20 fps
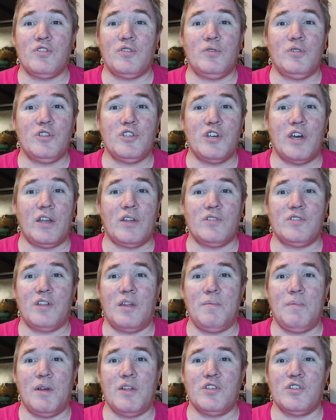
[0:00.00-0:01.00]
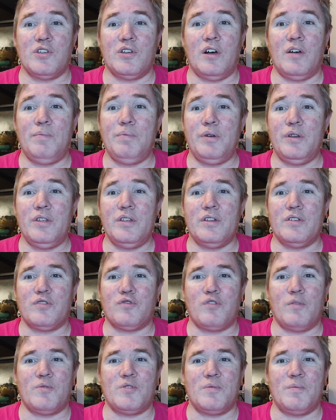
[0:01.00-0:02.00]
or channels that I mention, I'll put in the
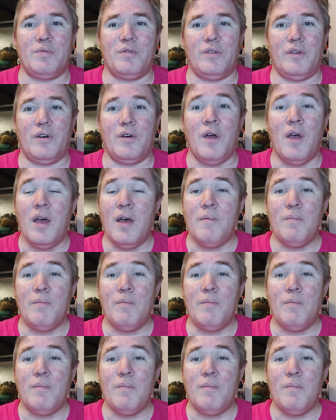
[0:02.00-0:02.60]
description below,